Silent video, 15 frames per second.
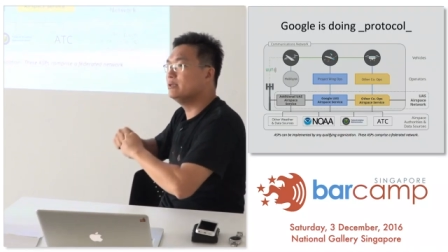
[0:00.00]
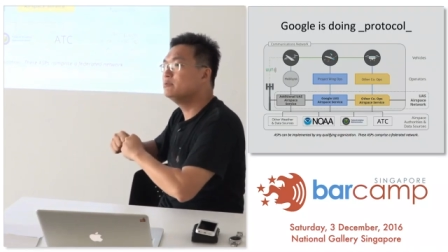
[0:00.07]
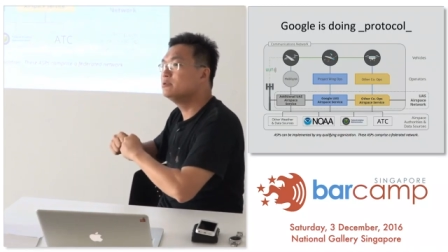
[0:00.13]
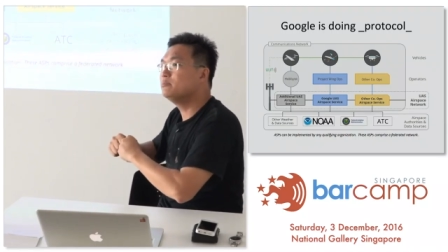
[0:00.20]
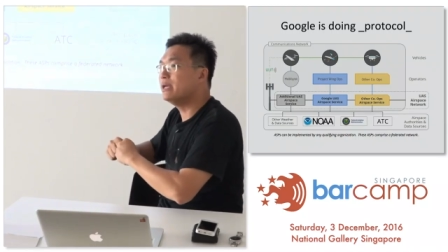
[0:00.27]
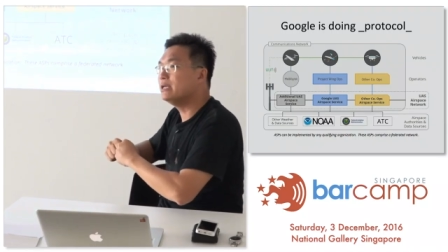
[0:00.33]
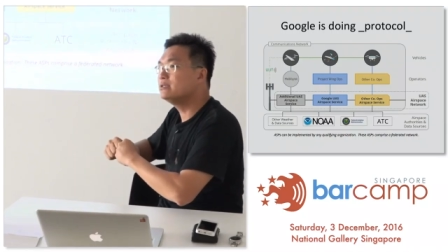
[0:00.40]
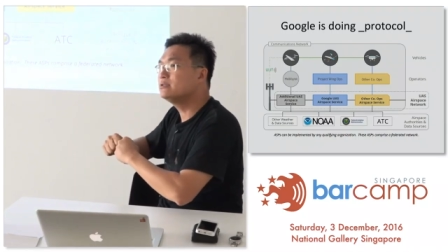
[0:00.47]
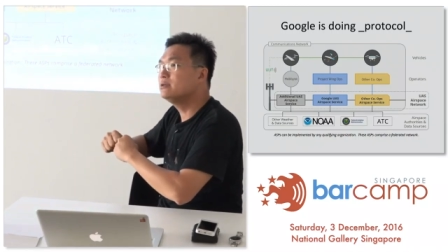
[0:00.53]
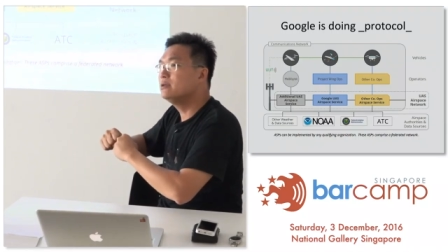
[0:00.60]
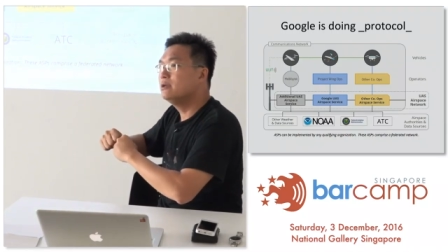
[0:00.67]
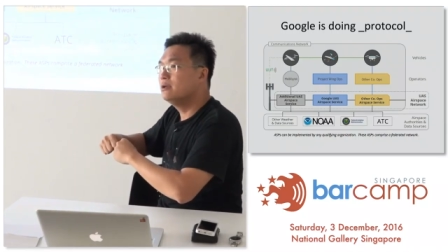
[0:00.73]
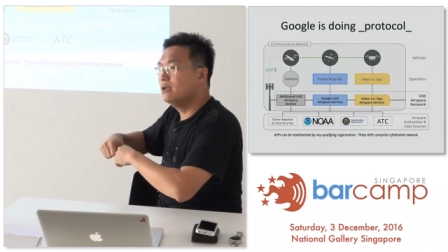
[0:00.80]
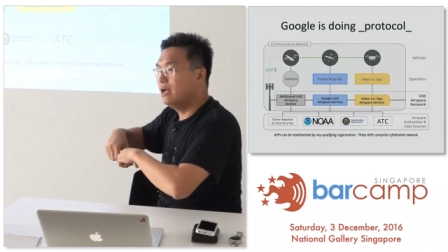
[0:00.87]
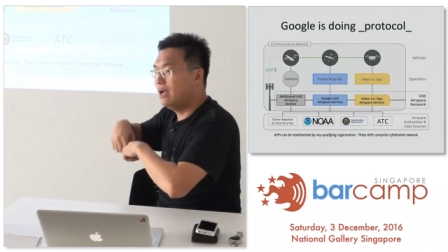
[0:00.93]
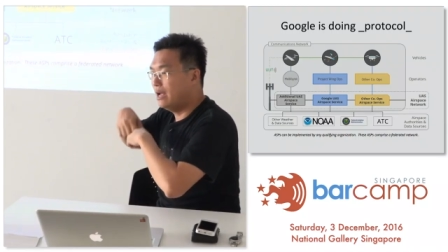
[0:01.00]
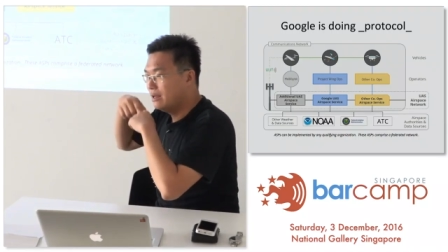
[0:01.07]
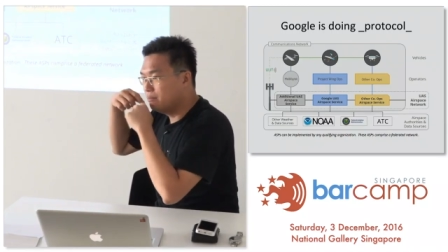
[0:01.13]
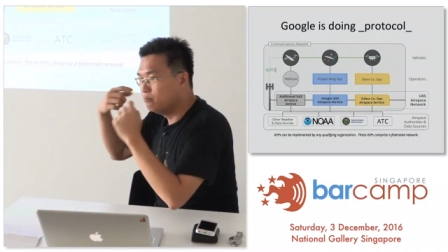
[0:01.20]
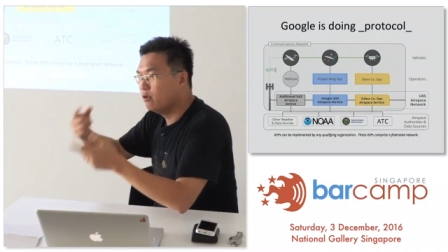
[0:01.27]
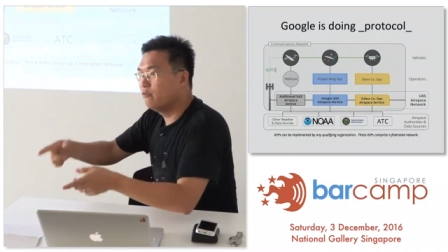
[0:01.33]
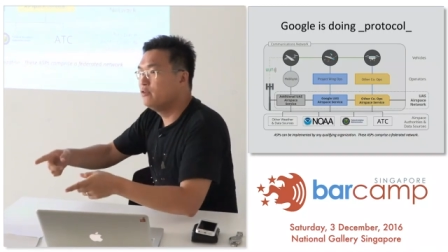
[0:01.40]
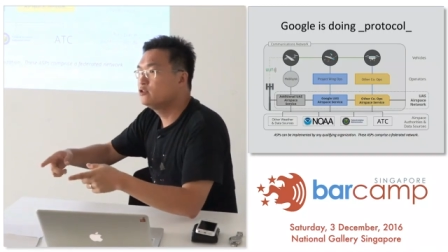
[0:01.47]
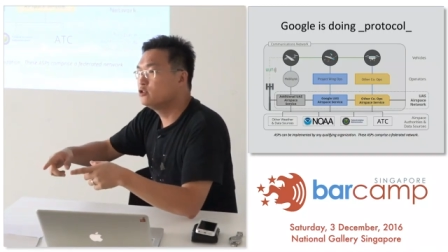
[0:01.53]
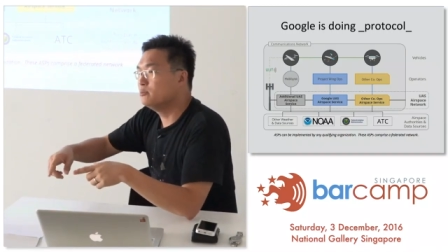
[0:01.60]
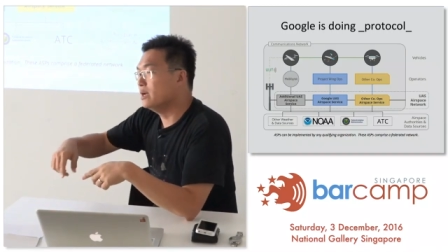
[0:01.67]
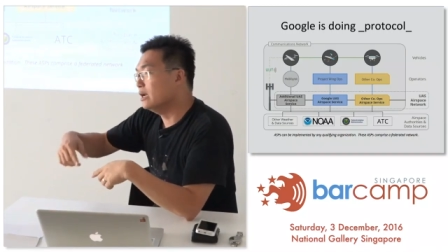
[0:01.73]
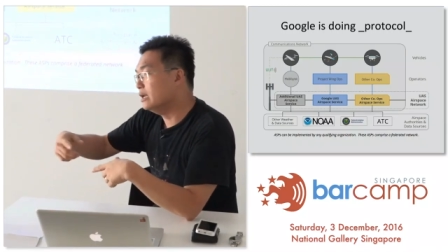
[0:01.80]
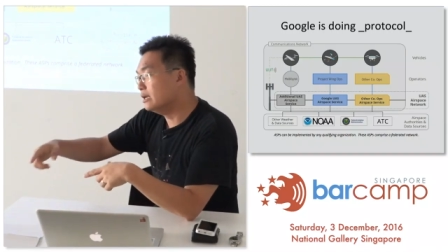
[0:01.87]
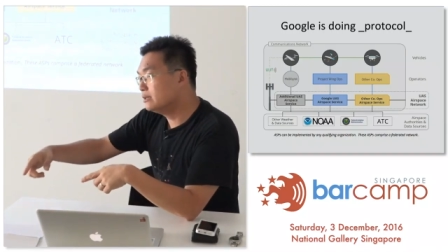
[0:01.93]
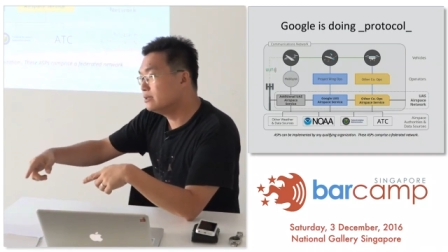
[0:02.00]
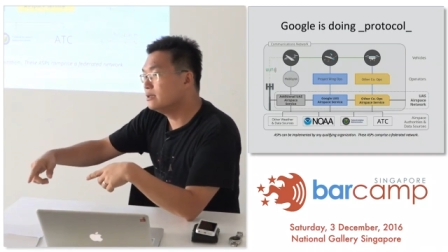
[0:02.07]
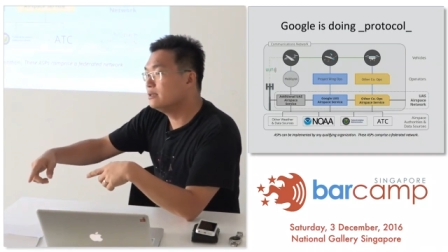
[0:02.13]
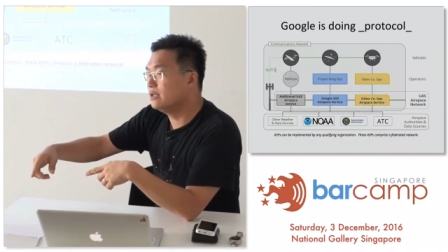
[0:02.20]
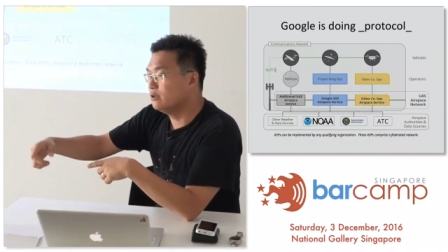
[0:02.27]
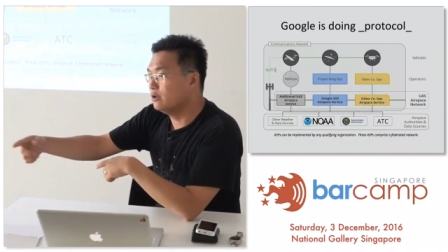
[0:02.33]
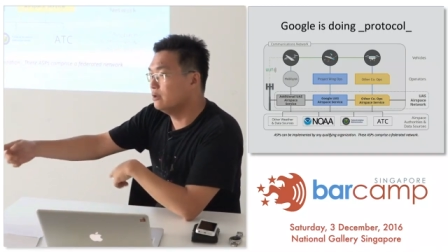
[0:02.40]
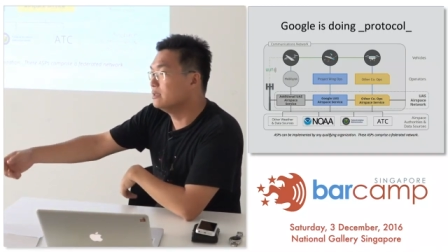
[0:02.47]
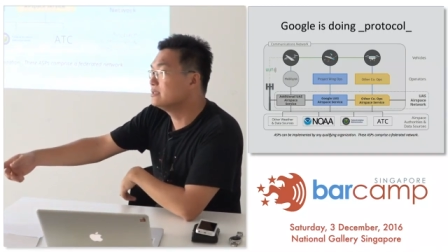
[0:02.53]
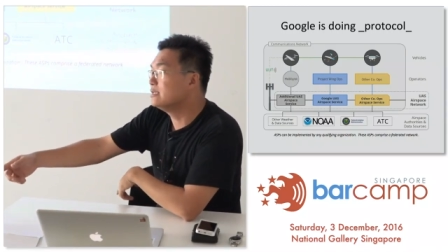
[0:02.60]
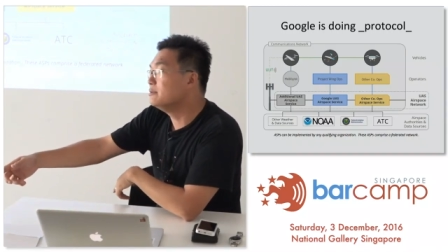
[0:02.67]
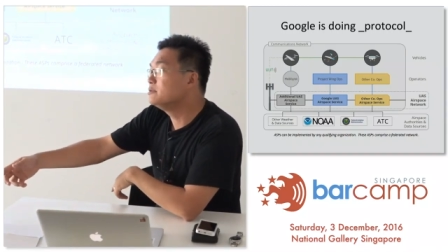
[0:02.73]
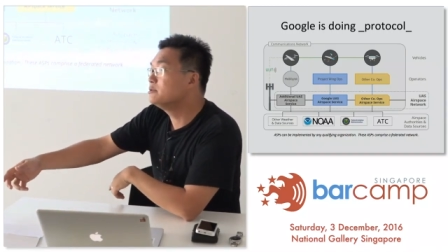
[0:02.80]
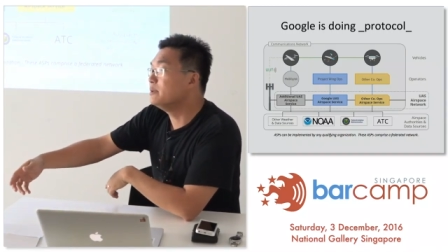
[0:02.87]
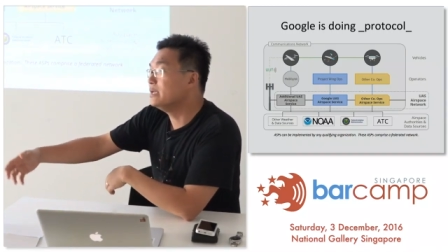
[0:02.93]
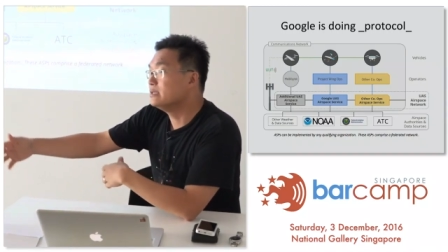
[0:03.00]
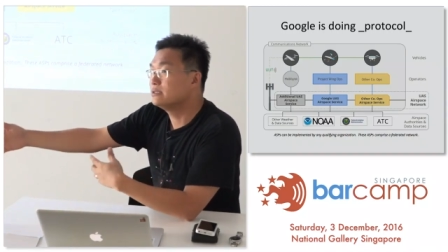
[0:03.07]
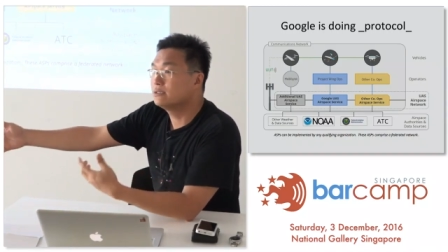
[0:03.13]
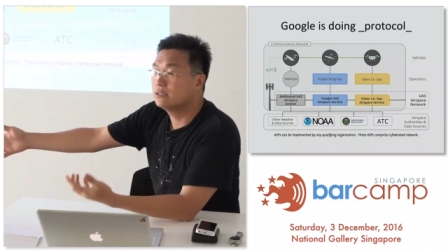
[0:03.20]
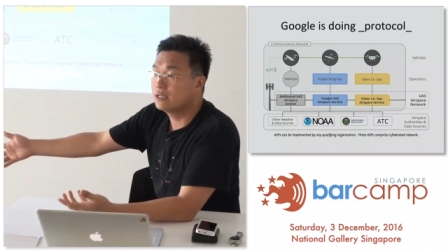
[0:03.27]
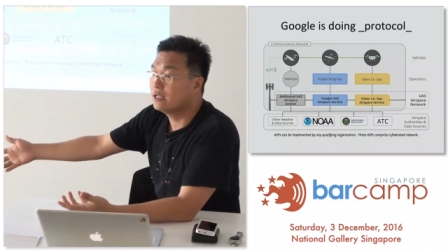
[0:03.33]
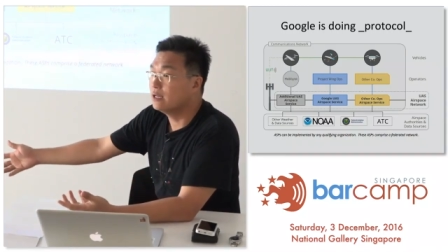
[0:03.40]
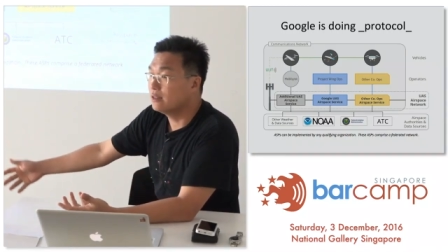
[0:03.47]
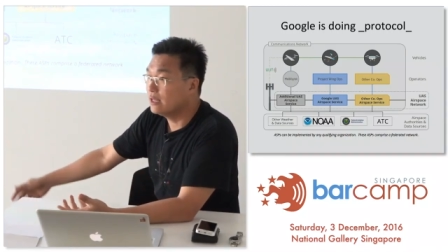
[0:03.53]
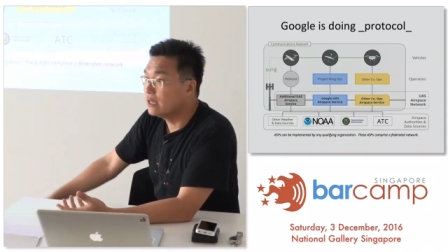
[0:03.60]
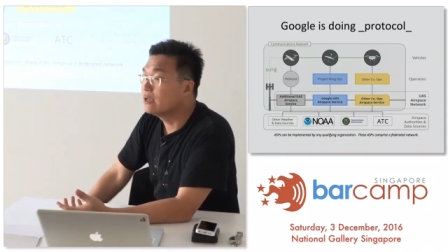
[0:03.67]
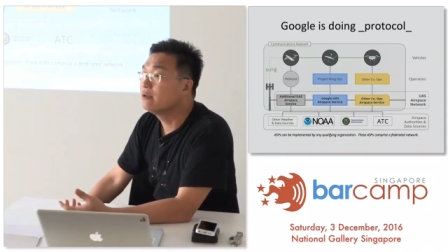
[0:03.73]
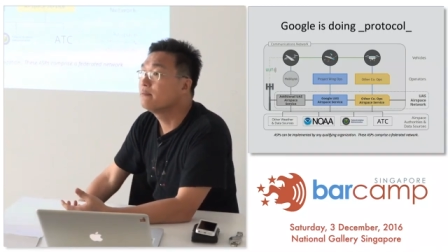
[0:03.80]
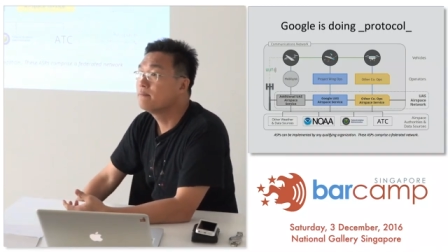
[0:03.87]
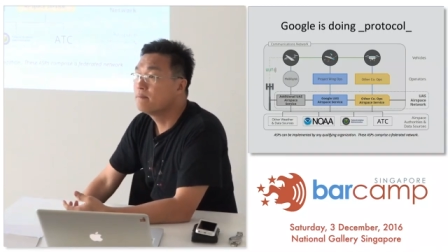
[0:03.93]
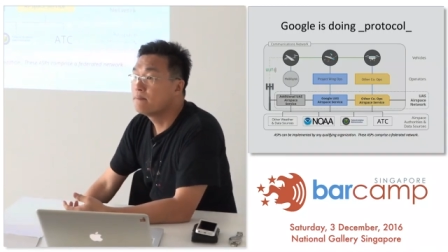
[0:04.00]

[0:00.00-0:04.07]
same space, both of you should be alerted that you're in the same space, something.